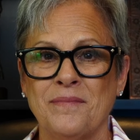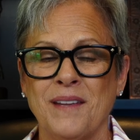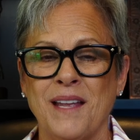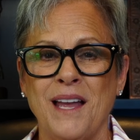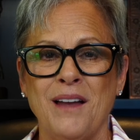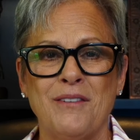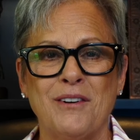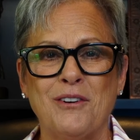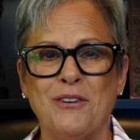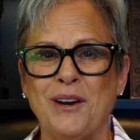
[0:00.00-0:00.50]

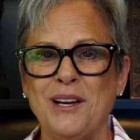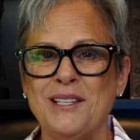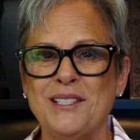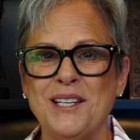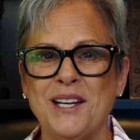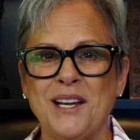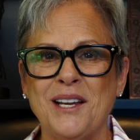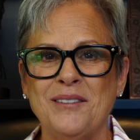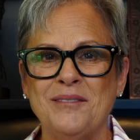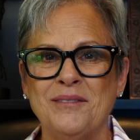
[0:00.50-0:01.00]
Have a great
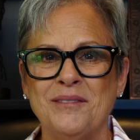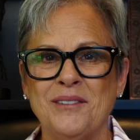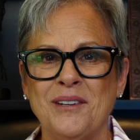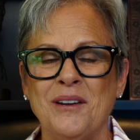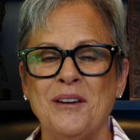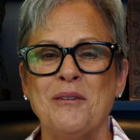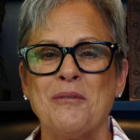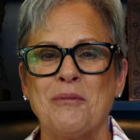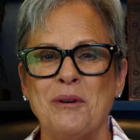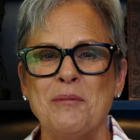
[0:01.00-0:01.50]
day.
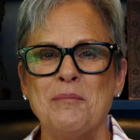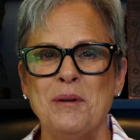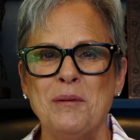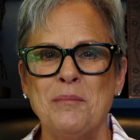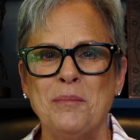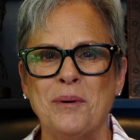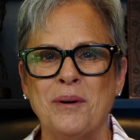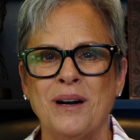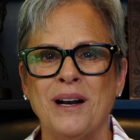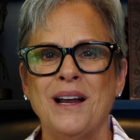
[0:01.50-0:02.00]

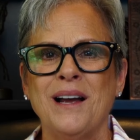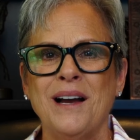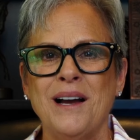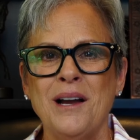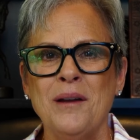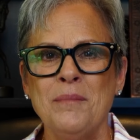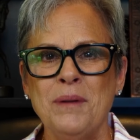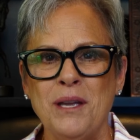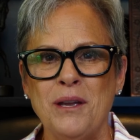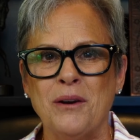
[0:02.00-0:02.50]
Remember,
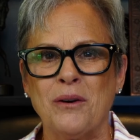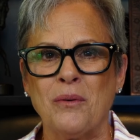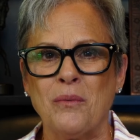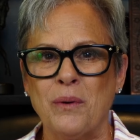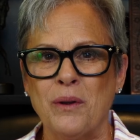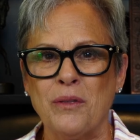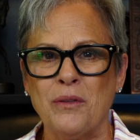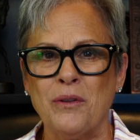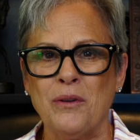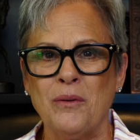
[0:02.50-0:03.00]
I'm here
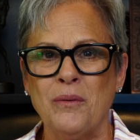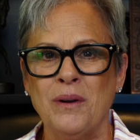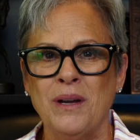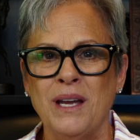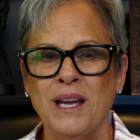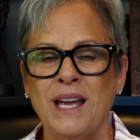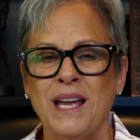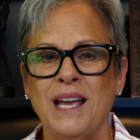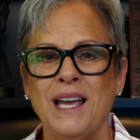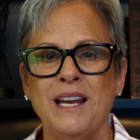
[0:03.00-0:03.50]
with you,
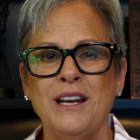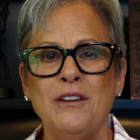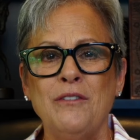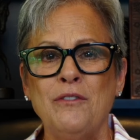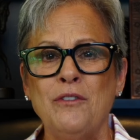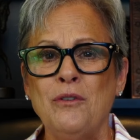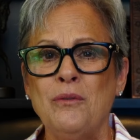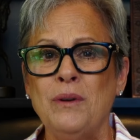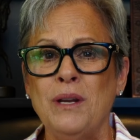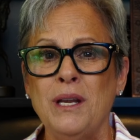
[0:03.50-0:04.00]
and if
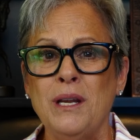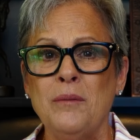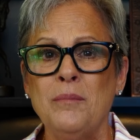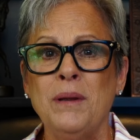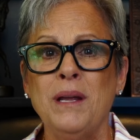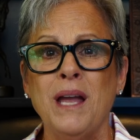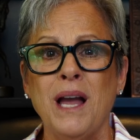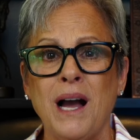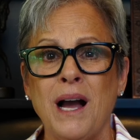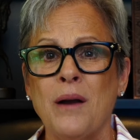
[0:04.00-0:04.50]
you need
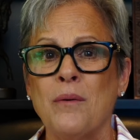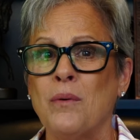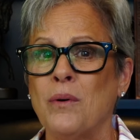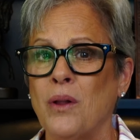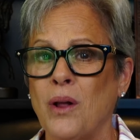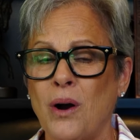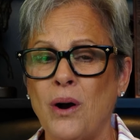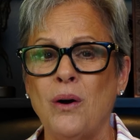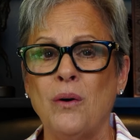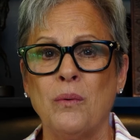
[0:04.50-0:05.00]
me, I
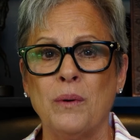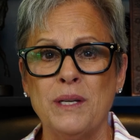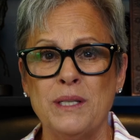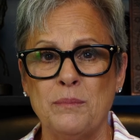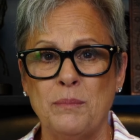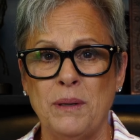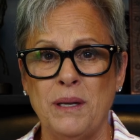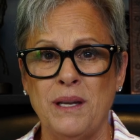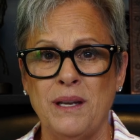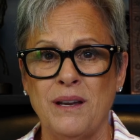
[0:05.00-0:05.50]
will always
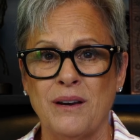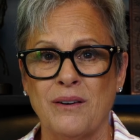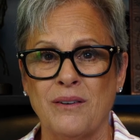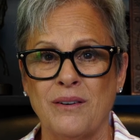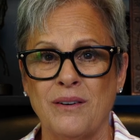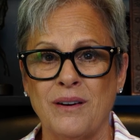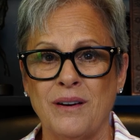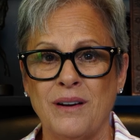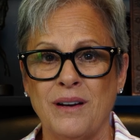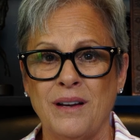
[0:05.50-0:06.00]
be here.